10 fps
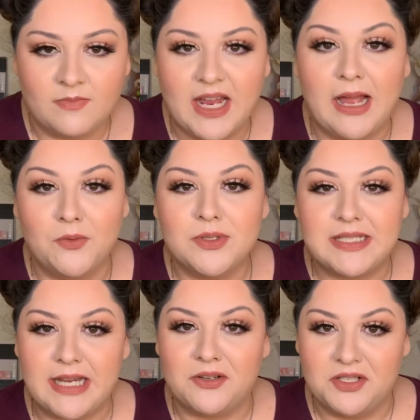I was
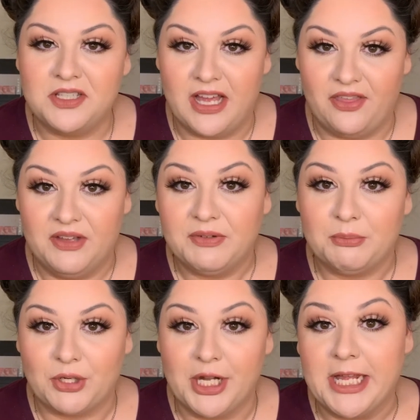scared to death of
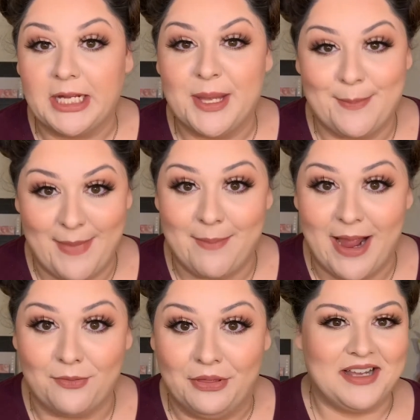it burning my
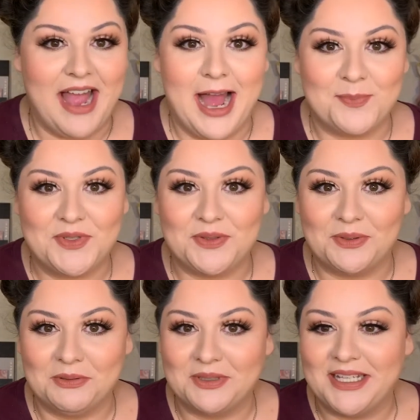mouth.
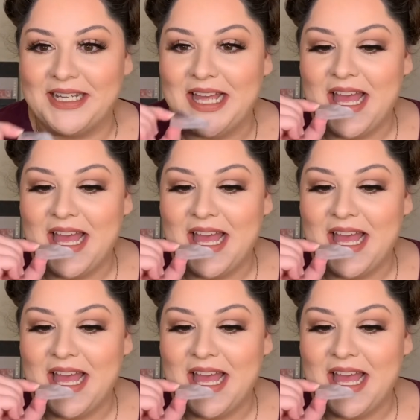Absolutely.